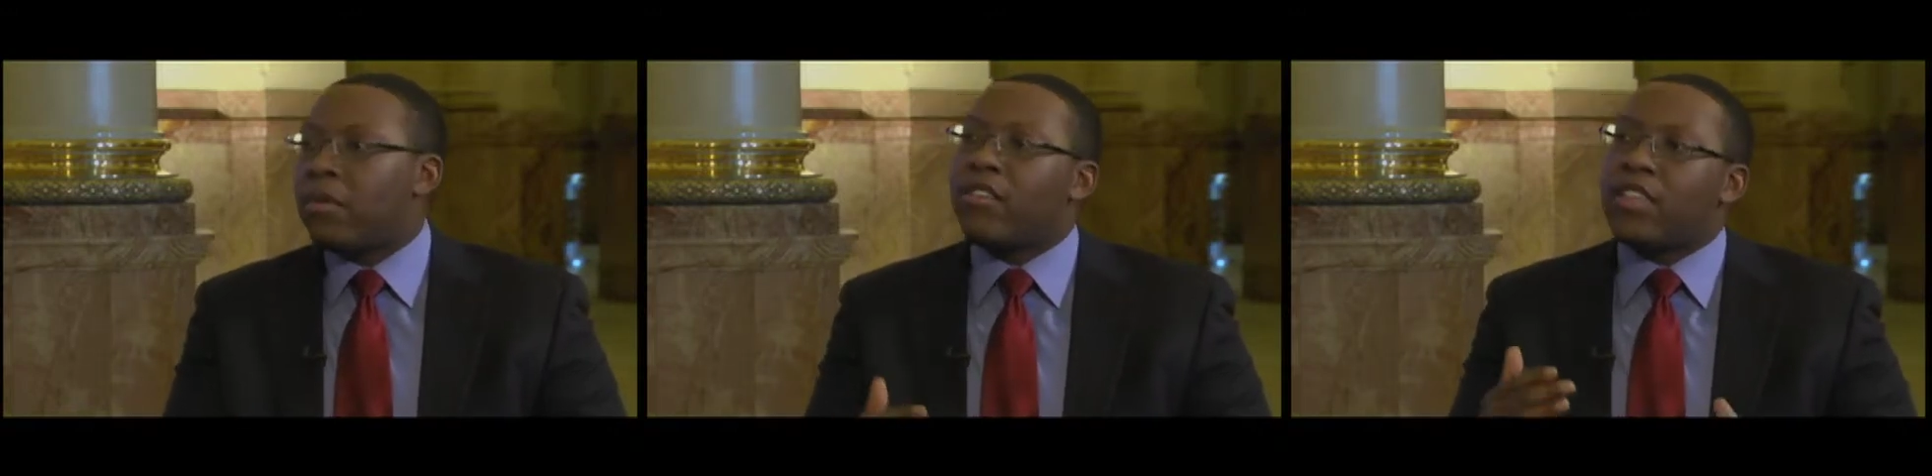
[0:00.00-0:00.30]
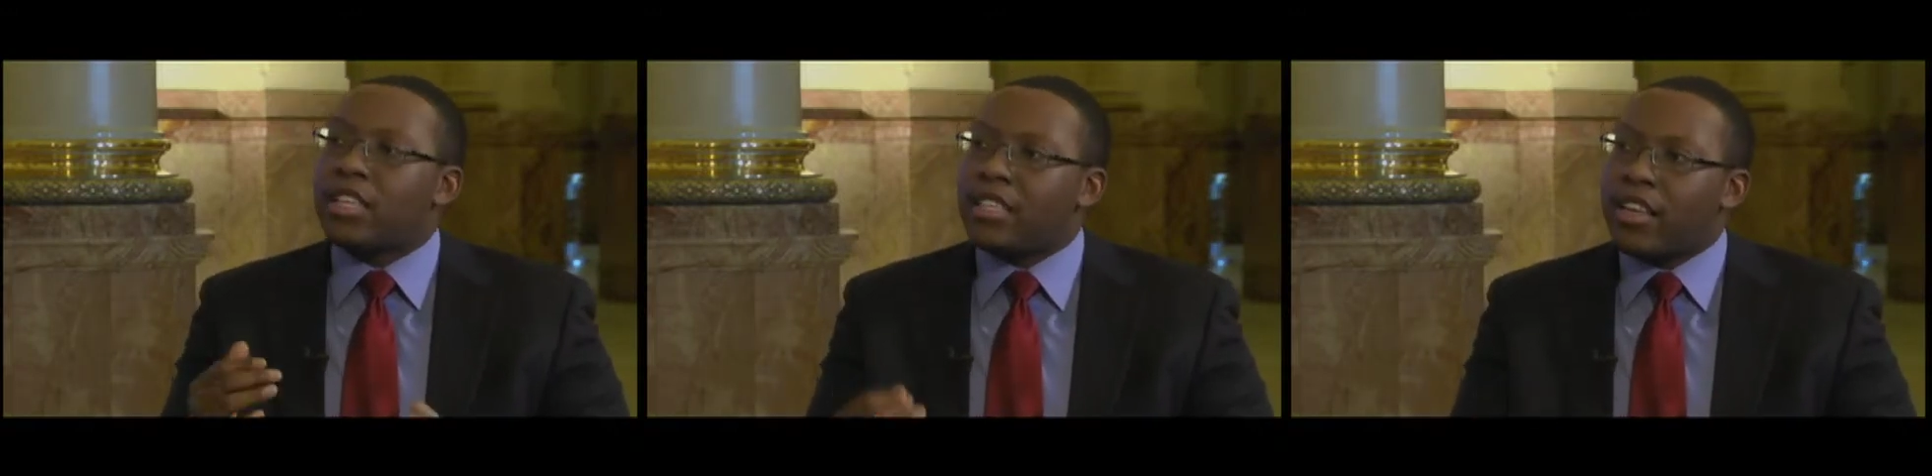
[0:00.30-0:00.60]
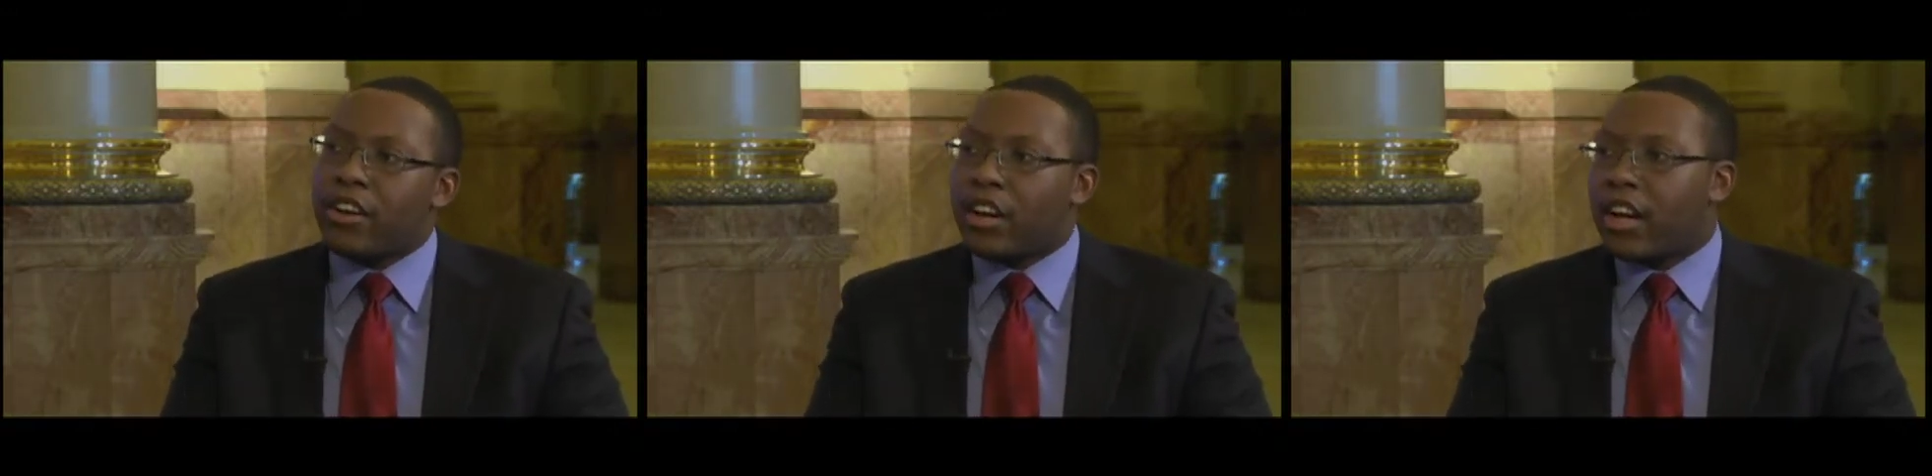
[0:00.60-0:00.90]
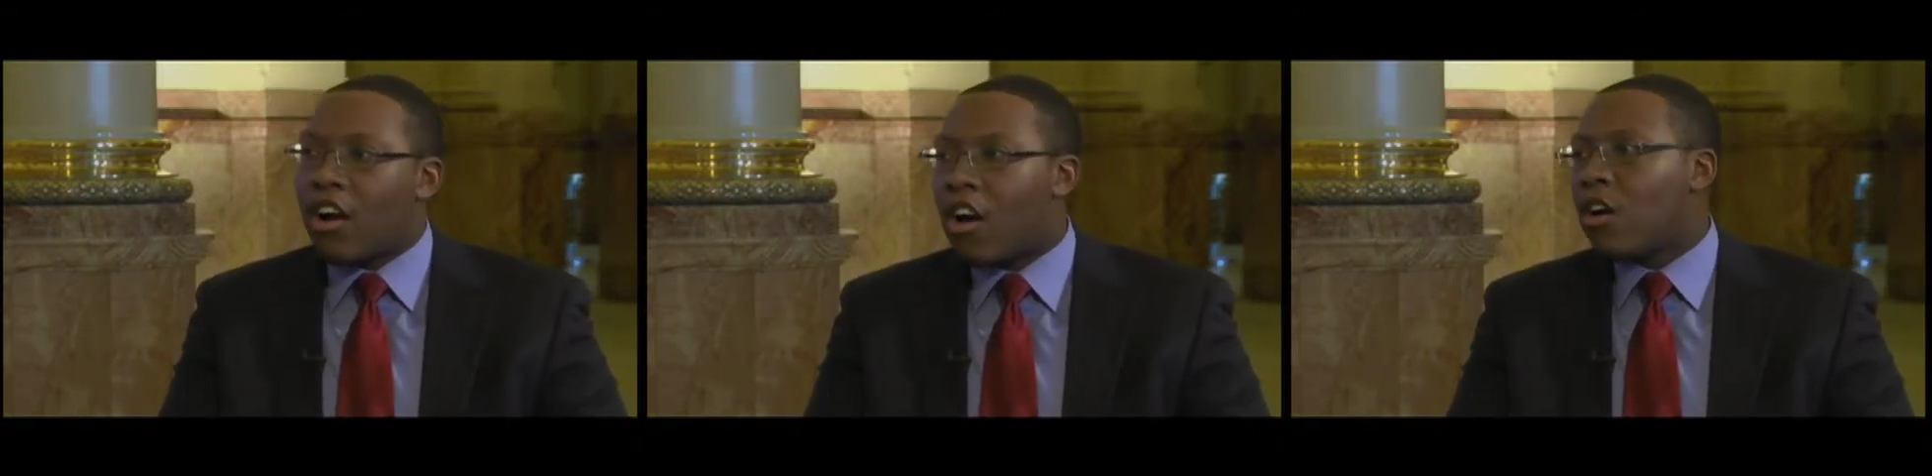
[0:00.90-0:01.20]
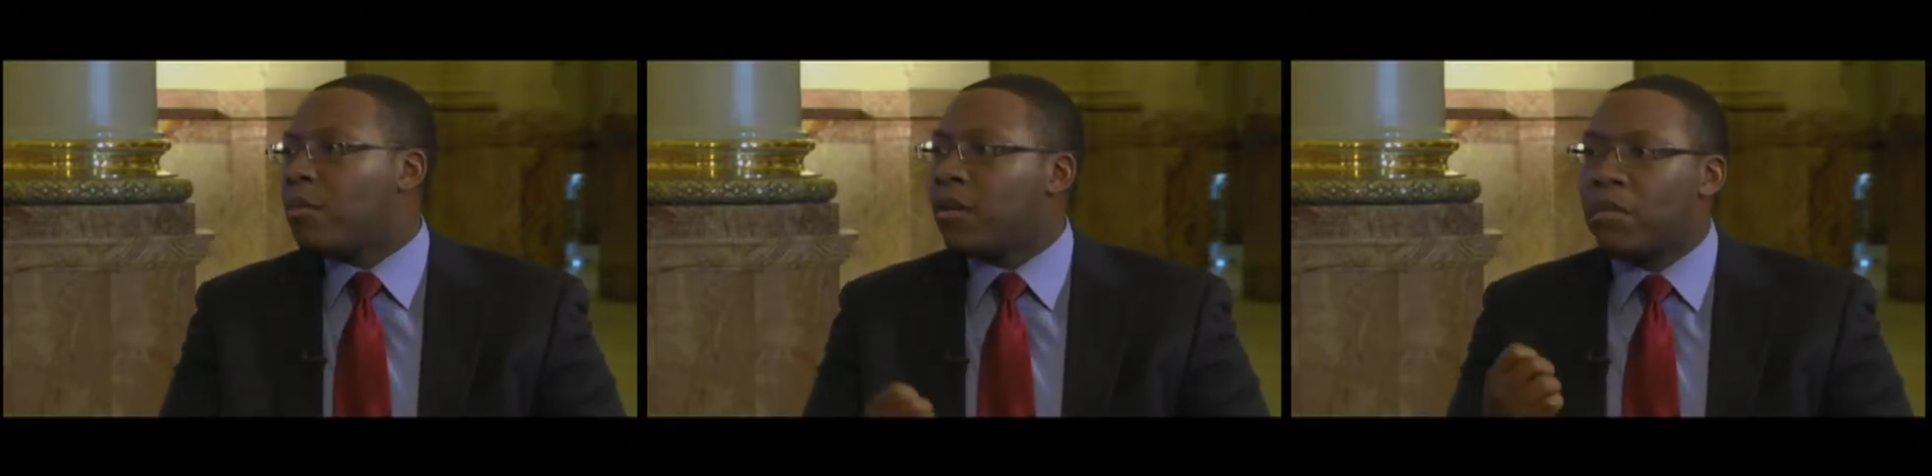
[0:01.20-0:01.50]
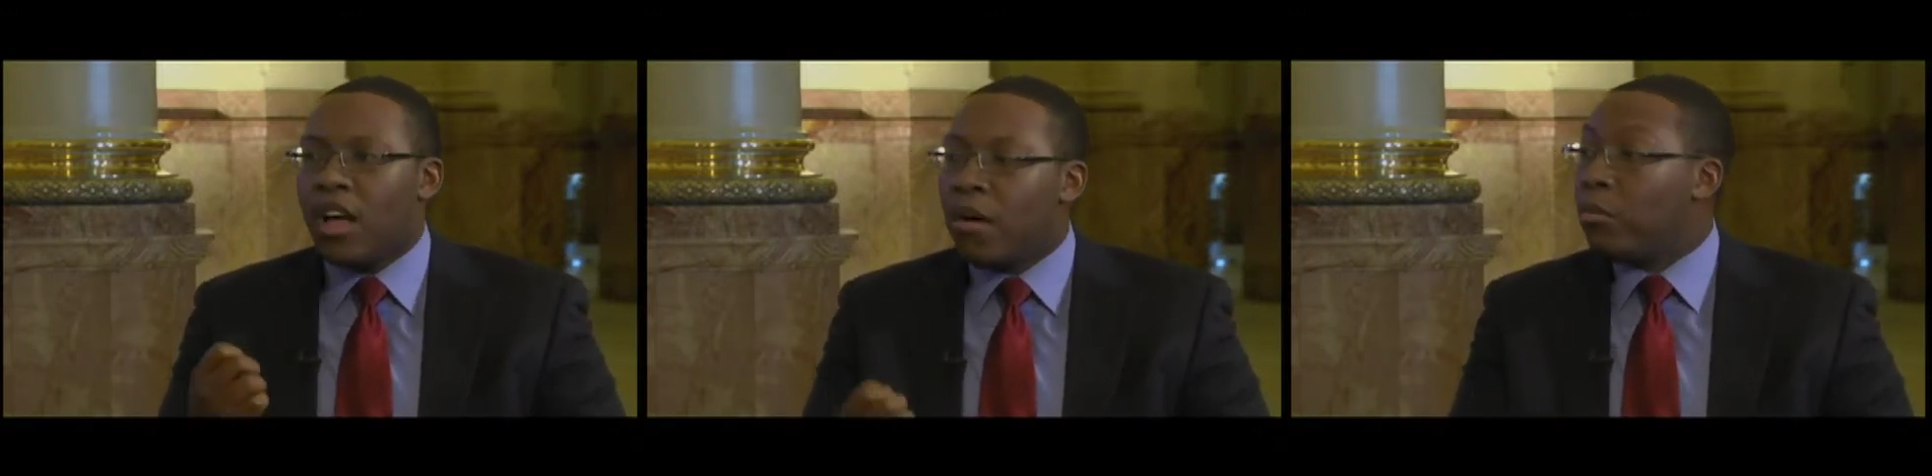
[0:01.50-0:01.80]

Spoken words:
But if they say they're going to harm a